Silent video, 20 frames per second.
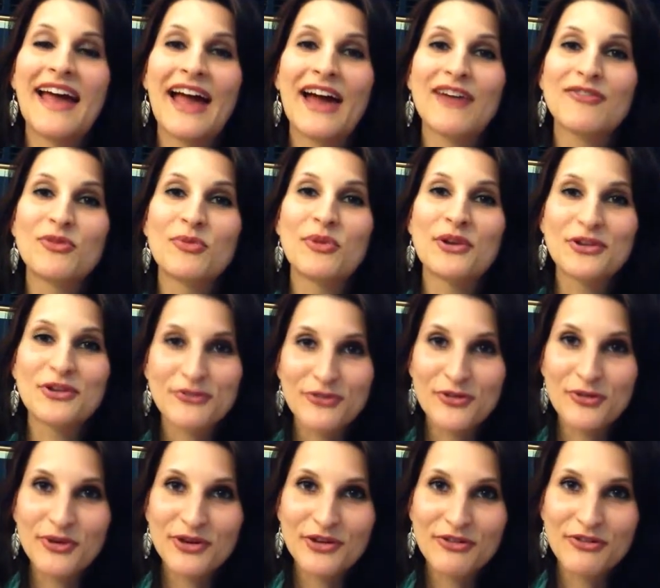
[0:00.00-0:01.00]
Have a
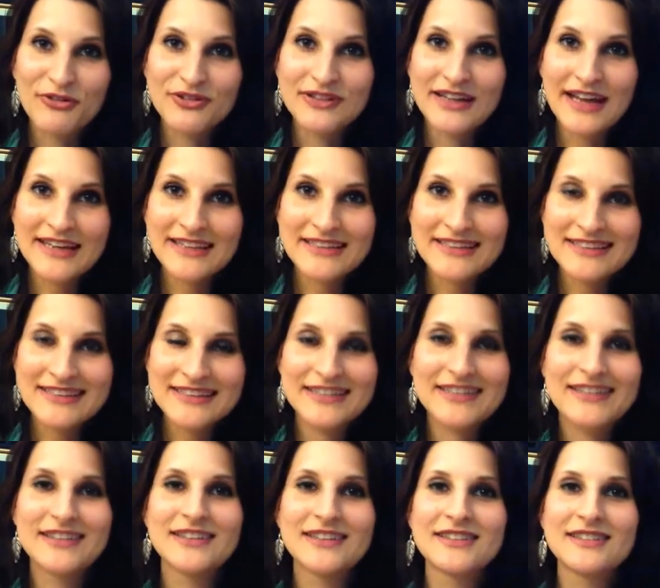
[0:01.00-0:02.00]
wonderful, wonderful night.
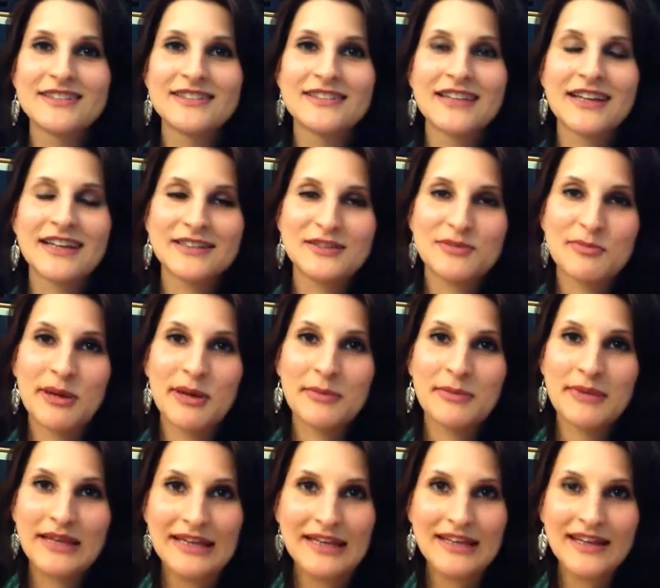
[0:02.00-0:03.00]
It is night by
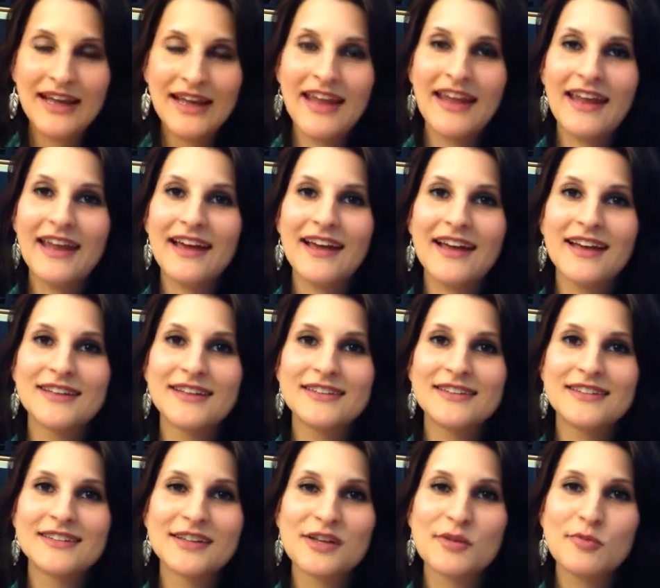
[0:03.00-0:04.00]
me.
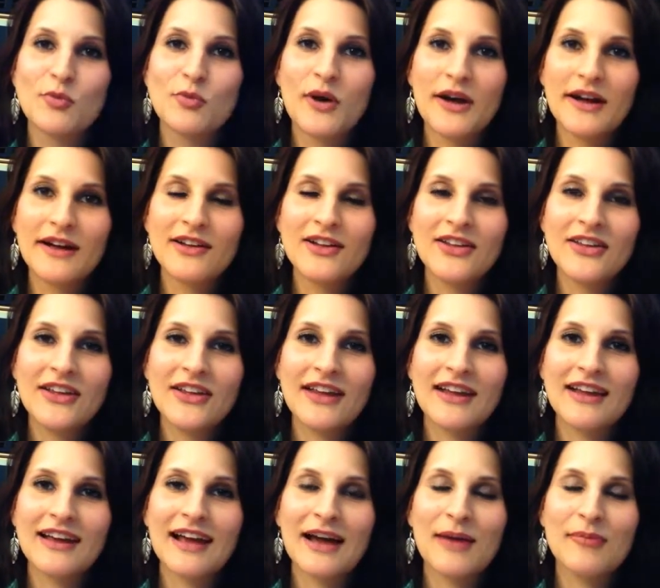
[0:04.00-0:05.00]
And sleep well.
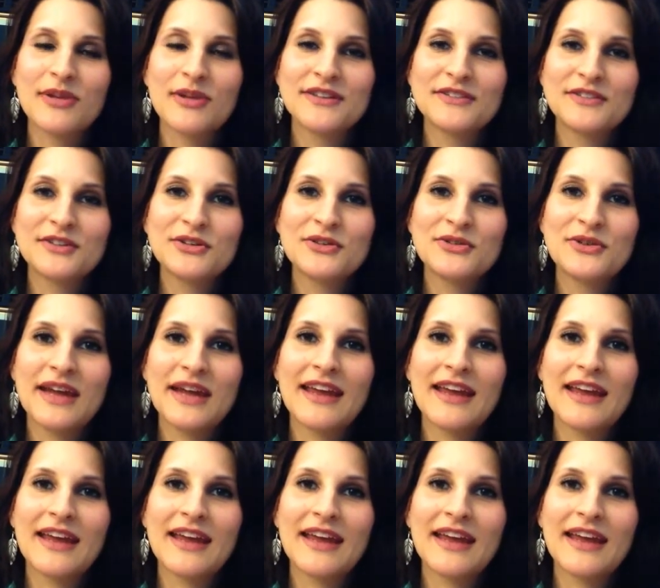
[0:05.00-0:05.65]
And God bless you.